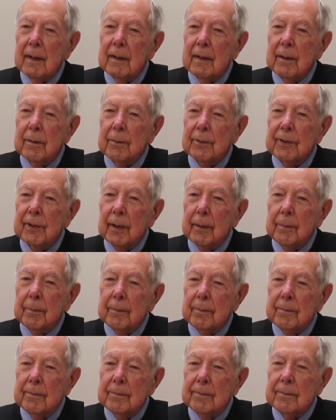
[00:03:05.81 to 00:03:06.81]
it was up
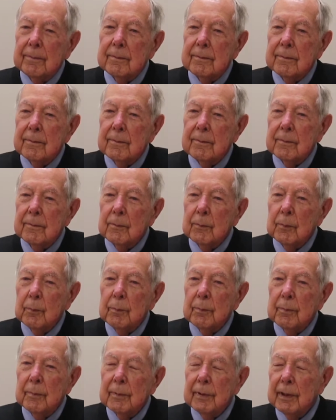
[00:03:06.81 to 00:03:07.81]

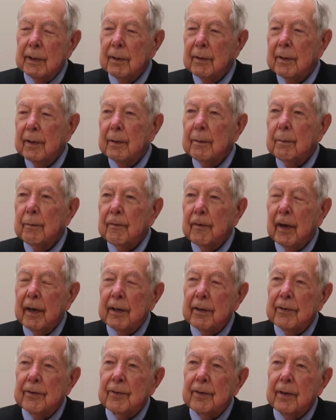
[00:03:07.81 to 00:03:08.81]
near the
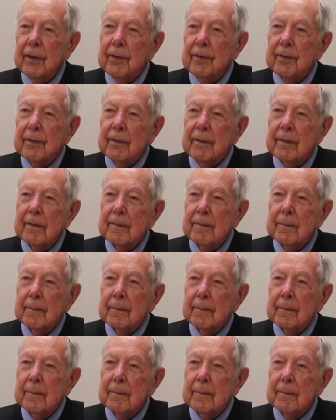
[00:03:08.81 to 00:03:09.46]
fire station.